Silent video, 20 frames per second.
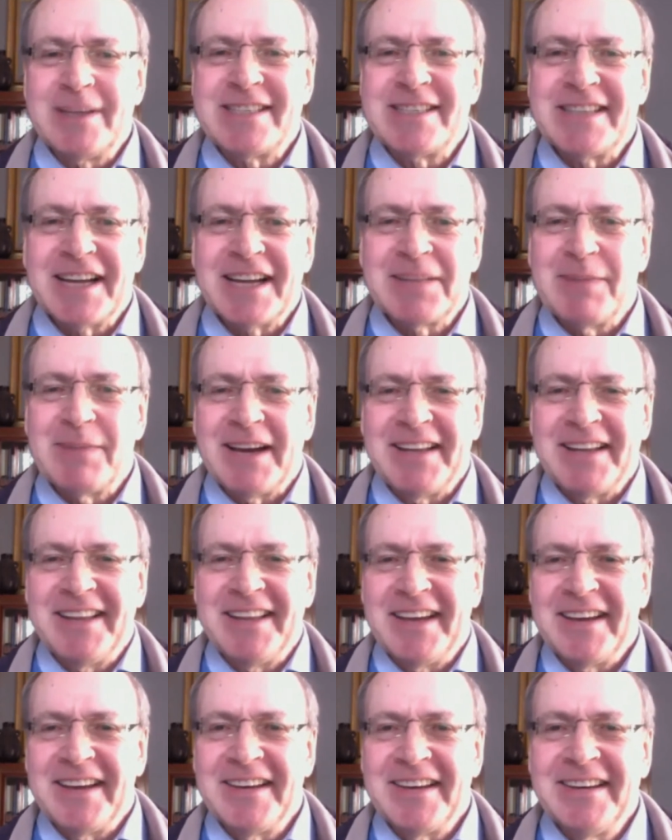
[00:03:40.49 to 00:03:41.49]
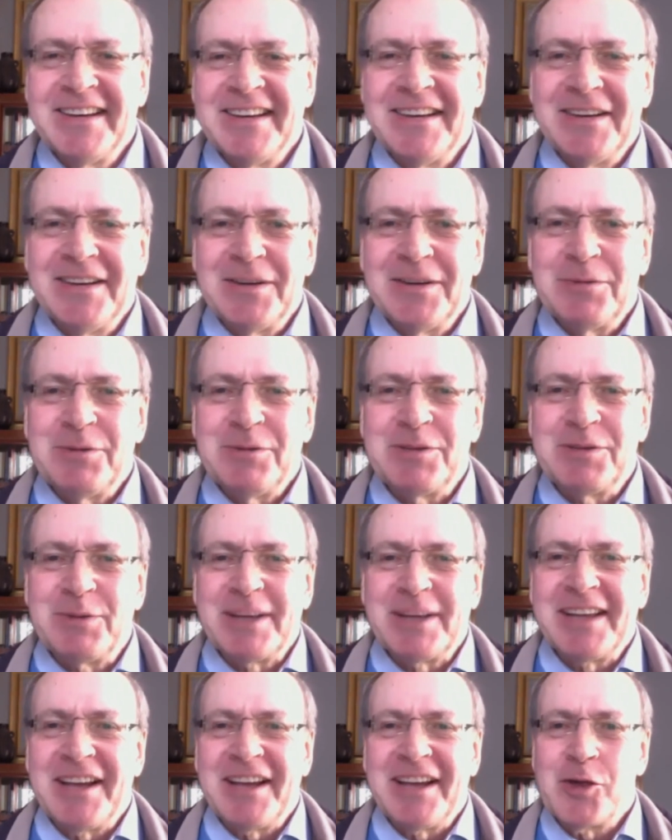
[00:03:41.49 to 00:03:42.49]
start my day with
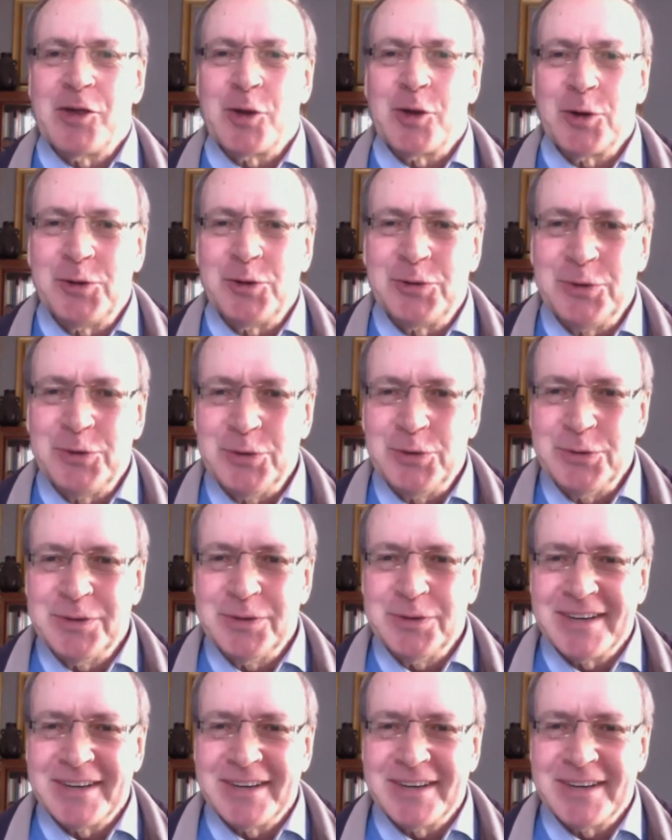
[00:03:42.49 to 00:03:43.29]
what I enjoy to do.